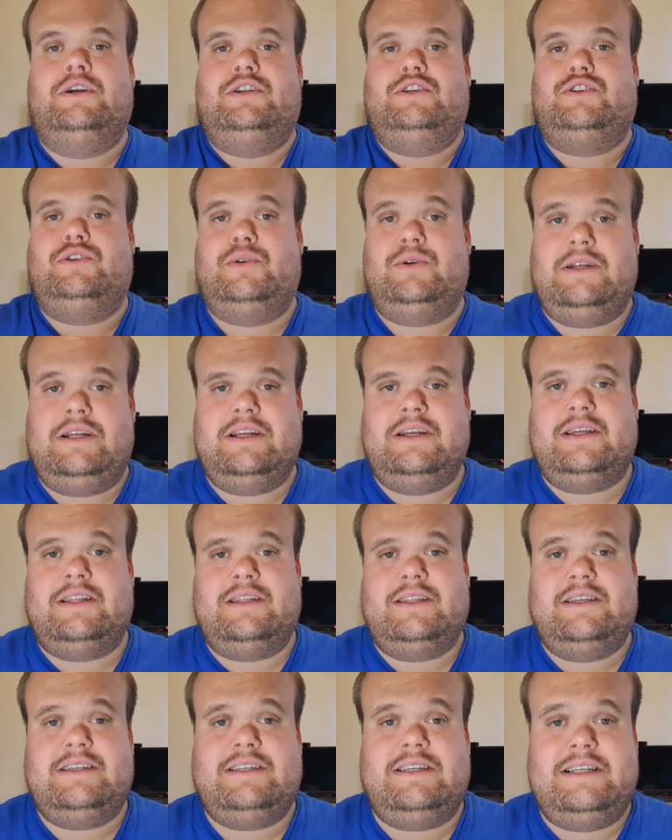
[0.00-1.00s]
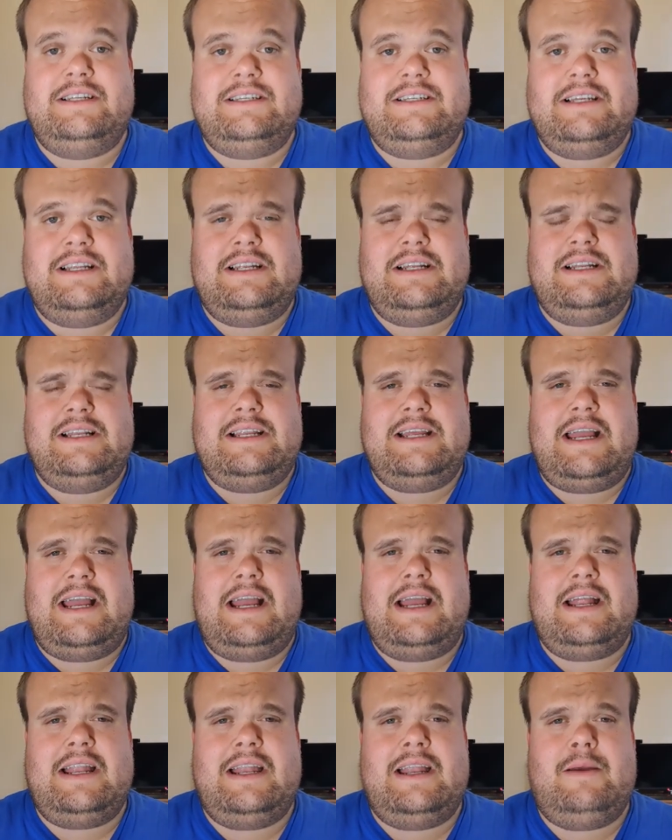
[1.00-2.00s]
during this incident,
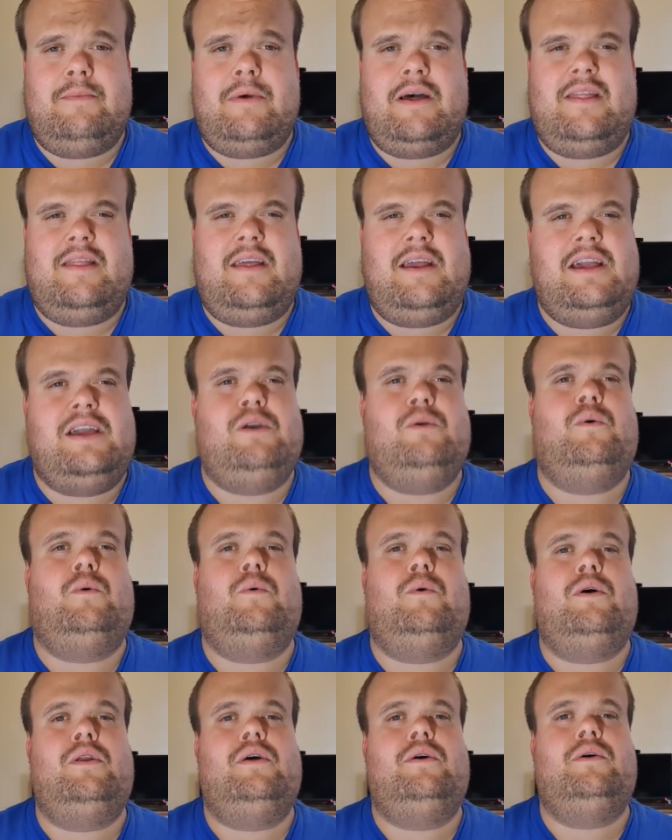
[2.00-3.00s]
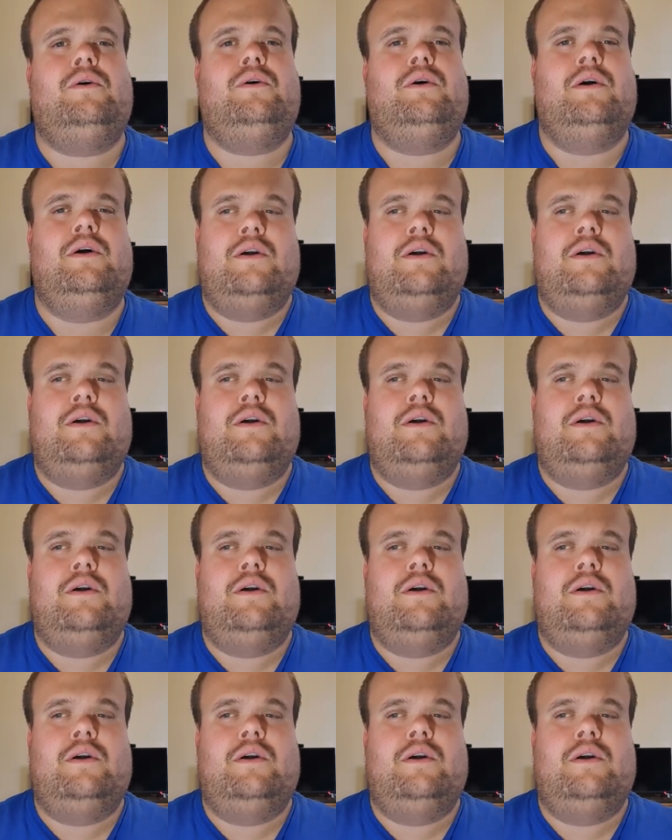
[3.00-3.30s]
and I think he will want to